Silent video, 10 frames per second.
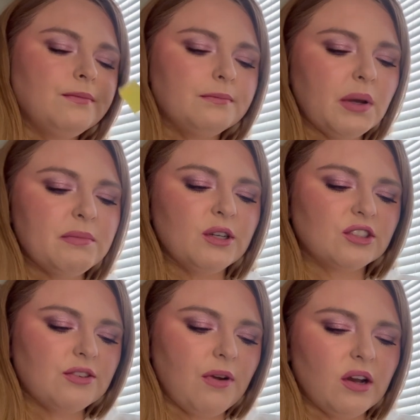But
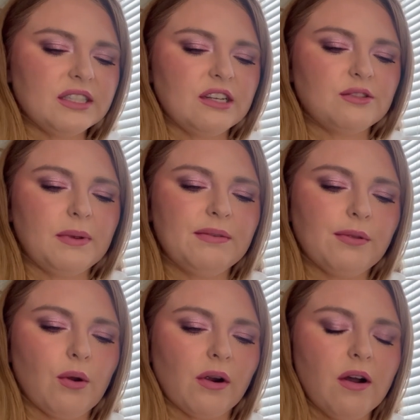most of all, it's a sweet
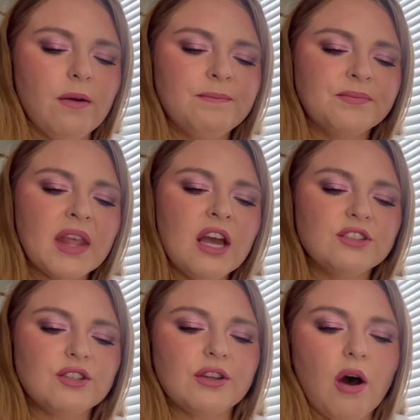floral.
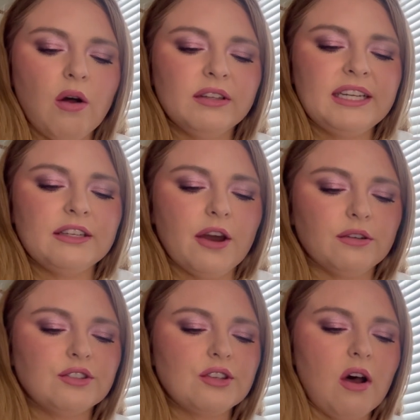So the only
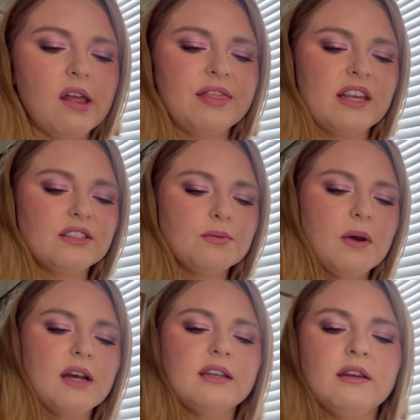notes on this
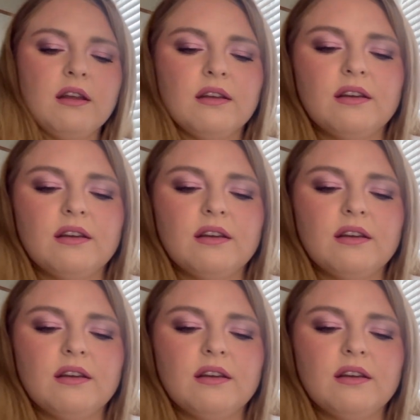one